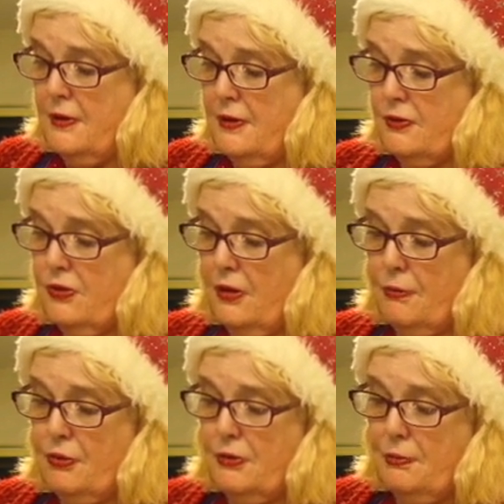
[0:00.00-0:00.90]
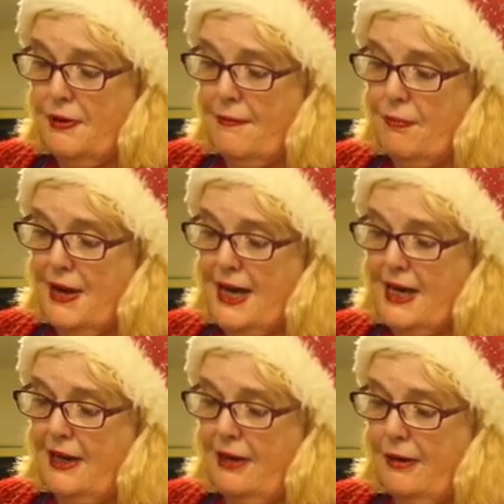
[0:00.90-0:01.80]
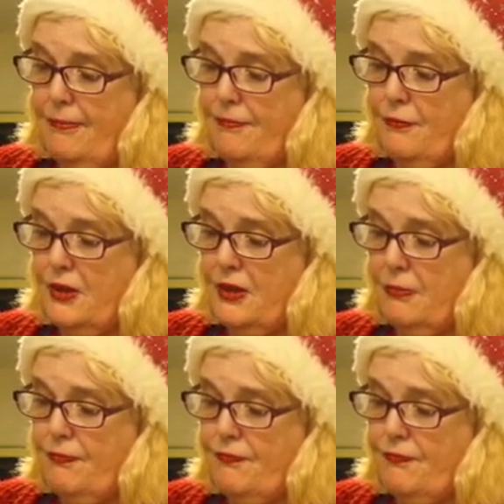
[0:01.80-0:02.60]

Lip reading: And try and put a bit of black in them with